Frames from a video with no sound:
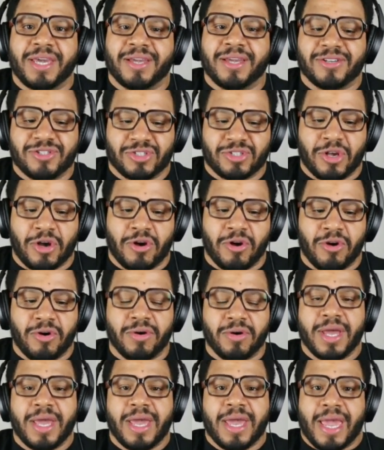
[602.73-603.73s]
Saul.
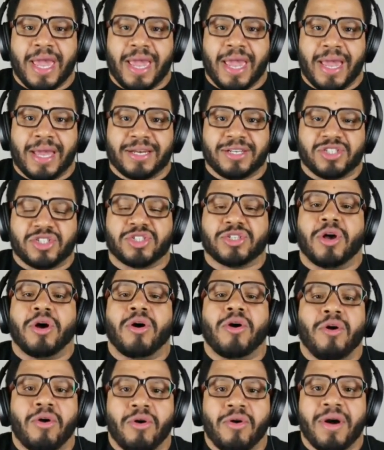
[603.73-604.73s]
And
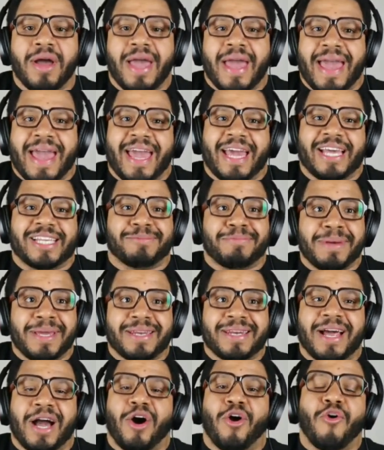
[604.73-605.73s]
Saul has
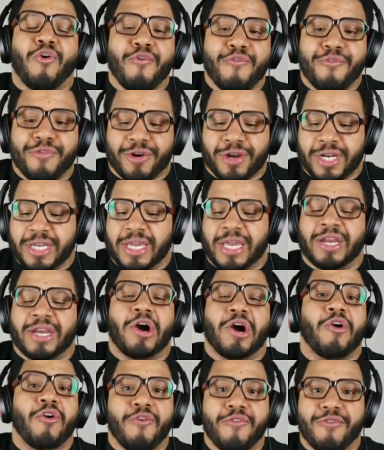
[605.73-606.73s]
been overly and
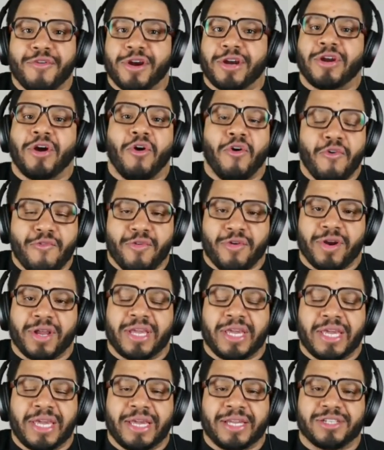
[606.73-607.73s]
over and over
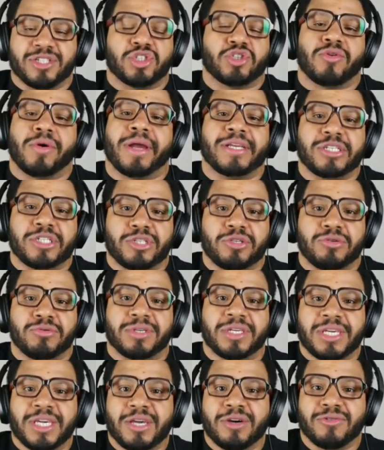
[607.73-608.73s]
again trying to
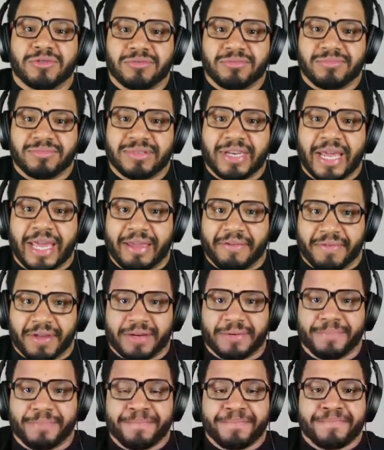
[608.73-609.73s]
kill David.
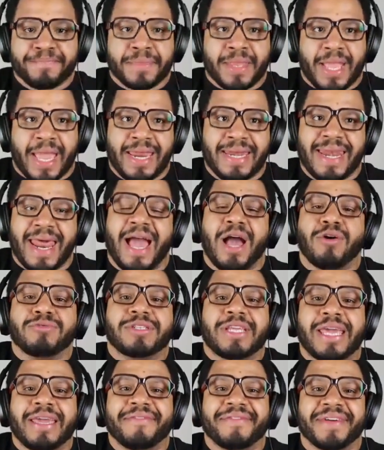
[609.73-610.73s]
And now
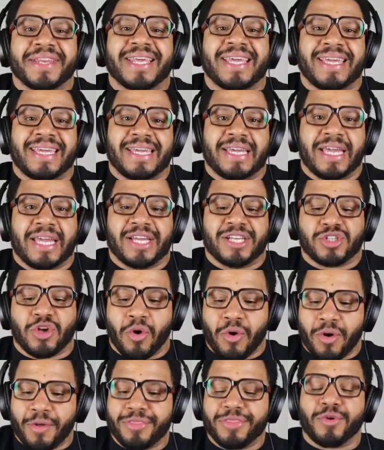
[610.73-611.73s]
David is
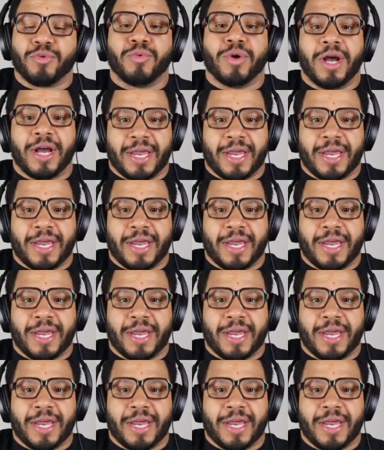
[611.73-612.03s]
on the run.